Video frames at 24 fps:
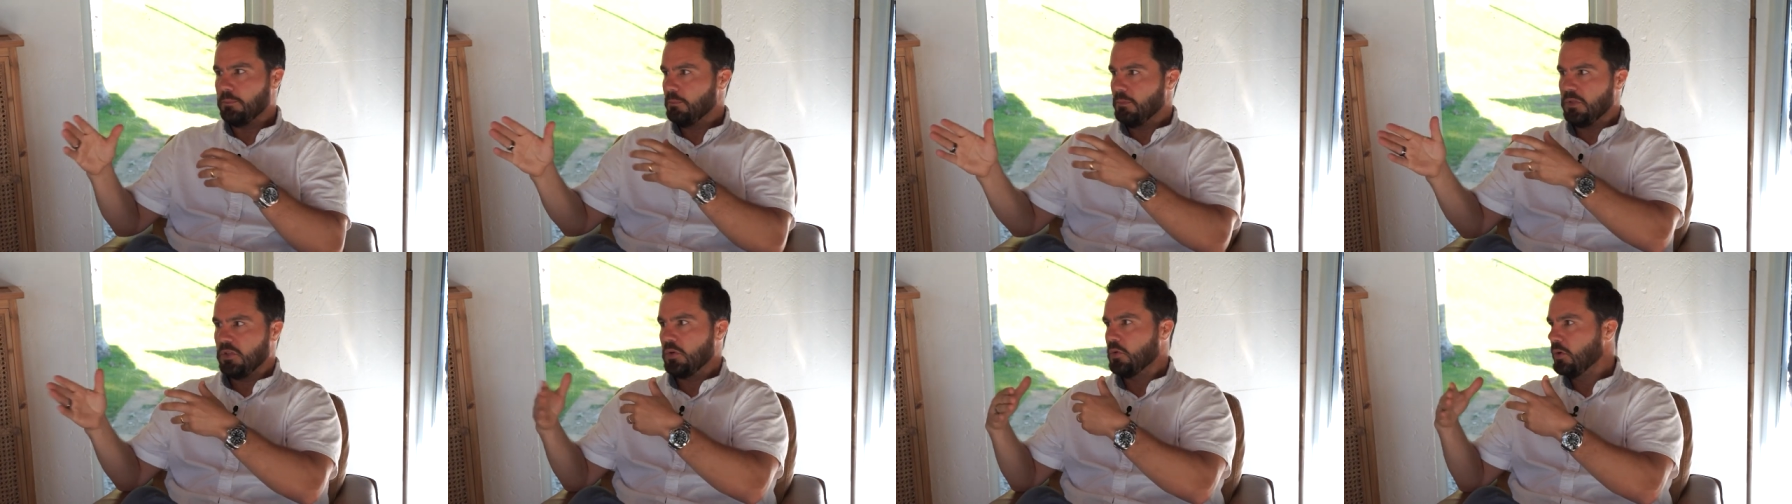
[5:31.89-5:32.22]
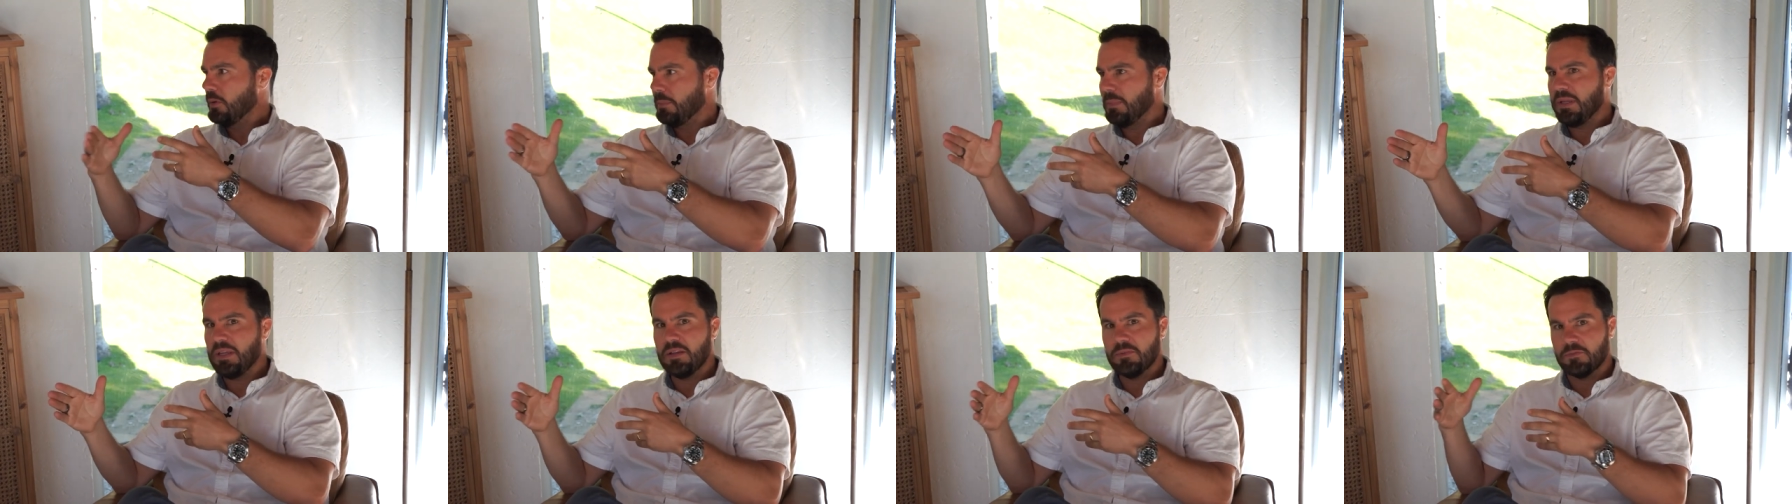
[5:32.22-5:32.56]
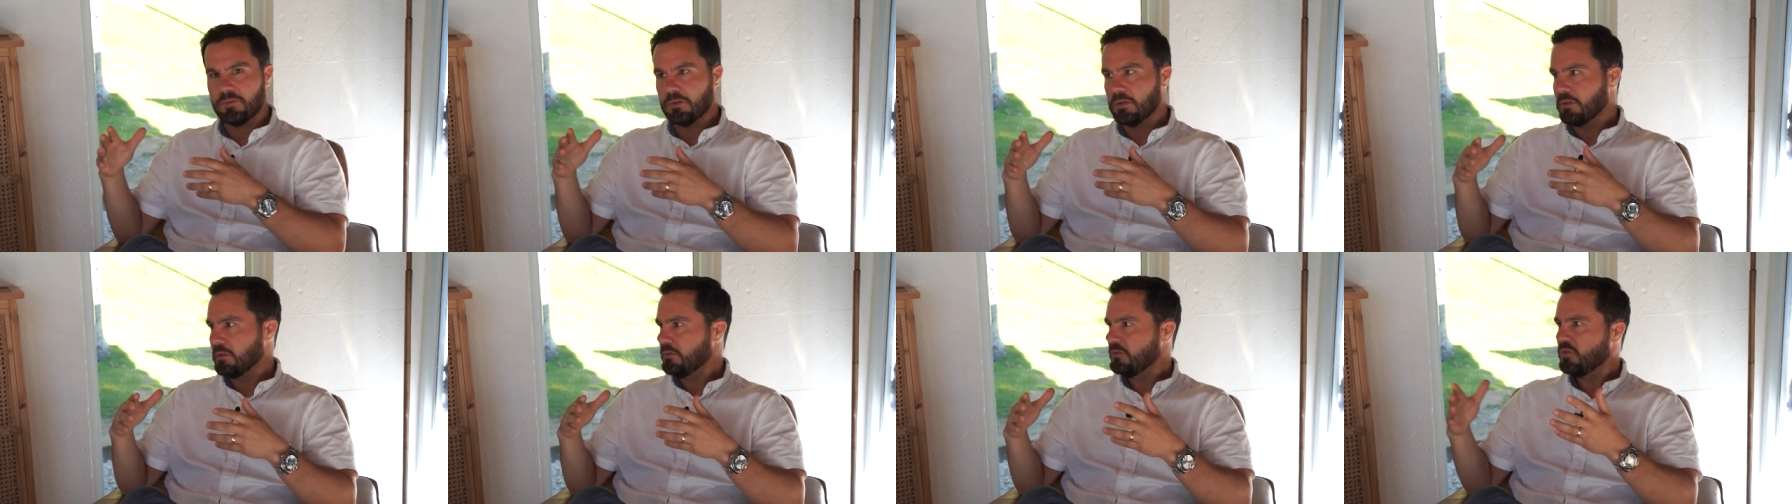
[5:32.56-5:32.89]
you and me
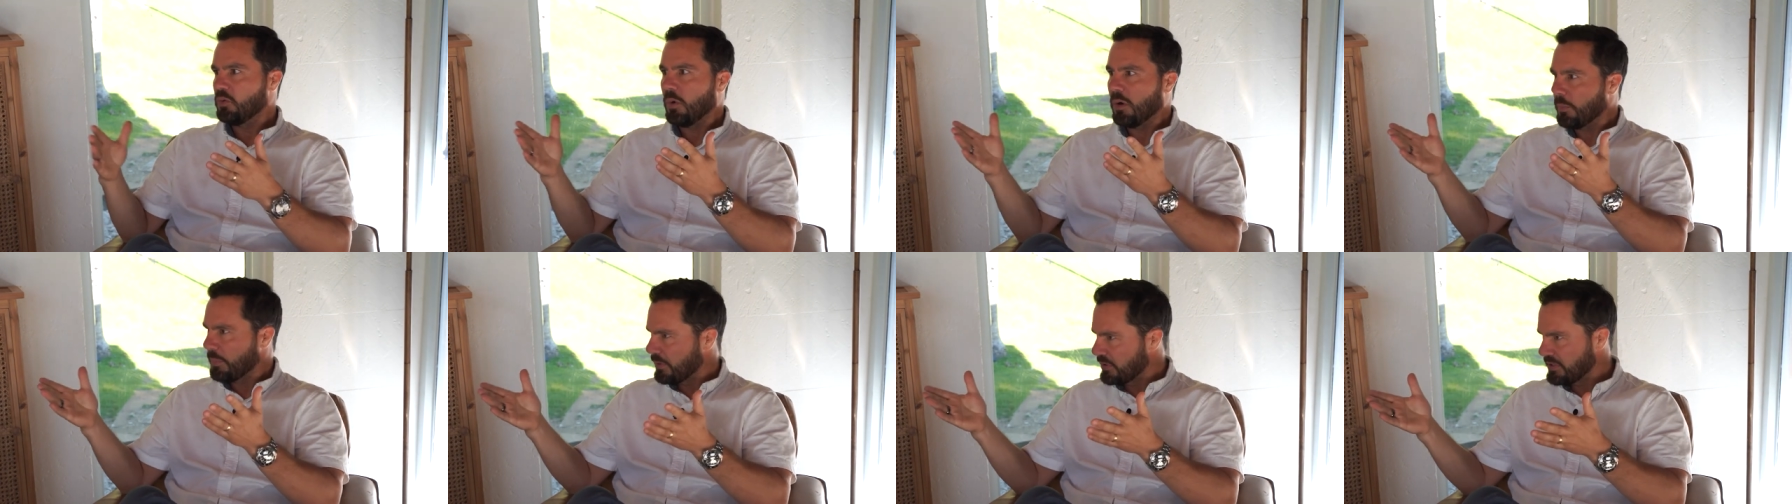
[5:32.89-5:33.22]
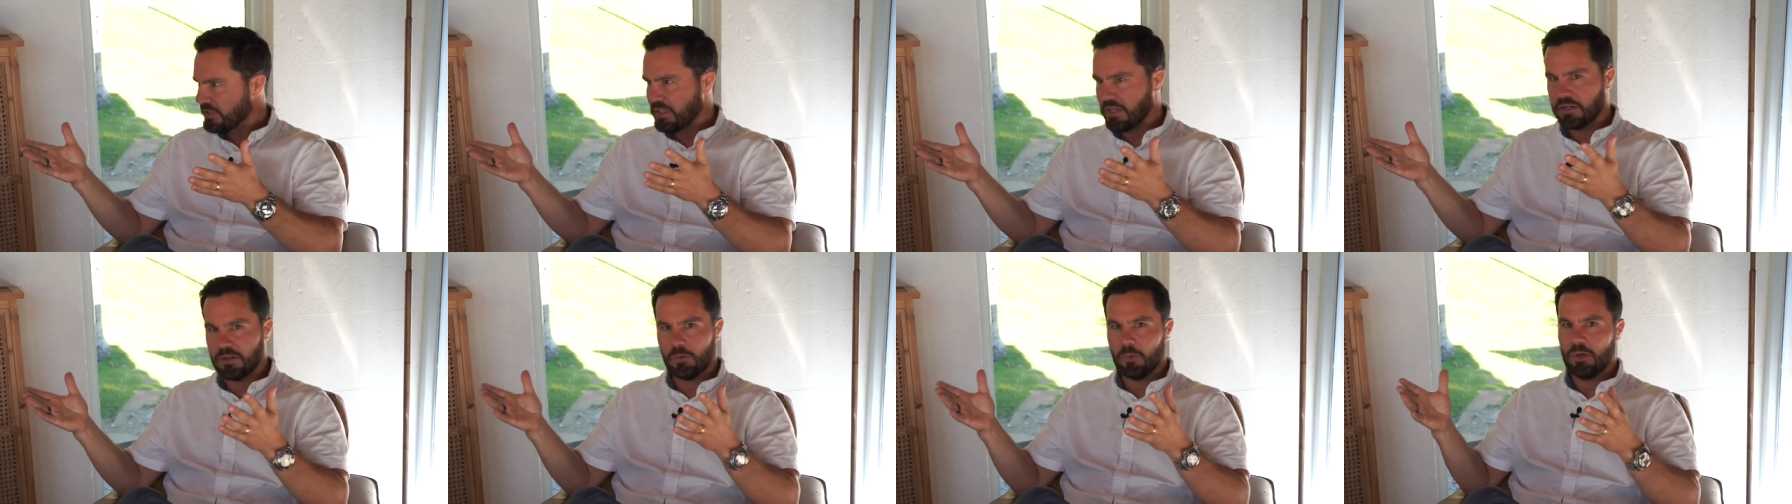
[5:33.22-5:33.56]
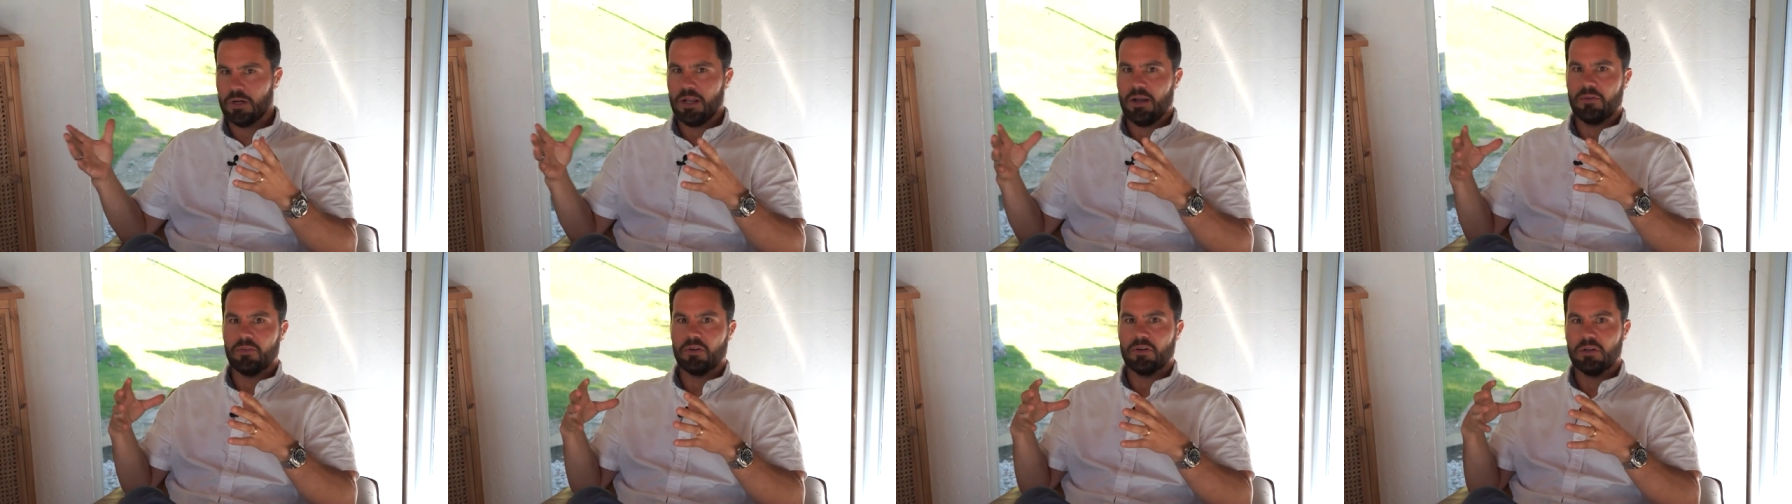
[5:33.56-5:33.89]
for 12% or
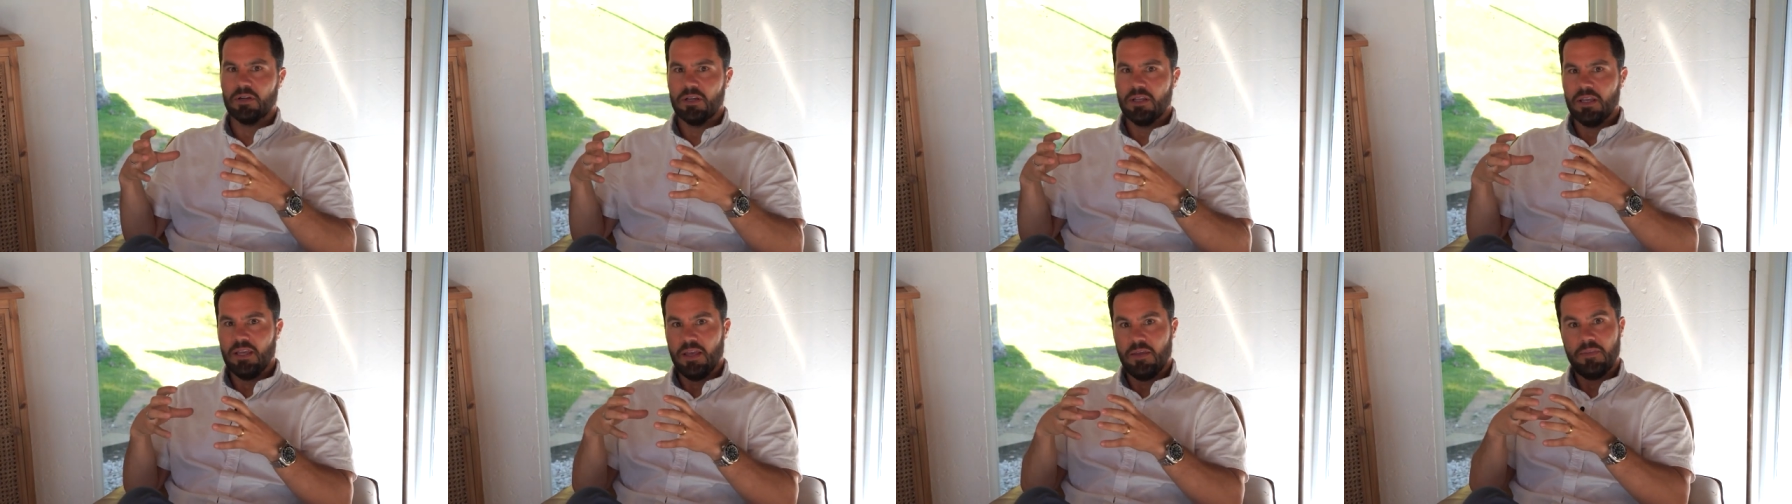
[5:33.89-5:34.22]
whatever.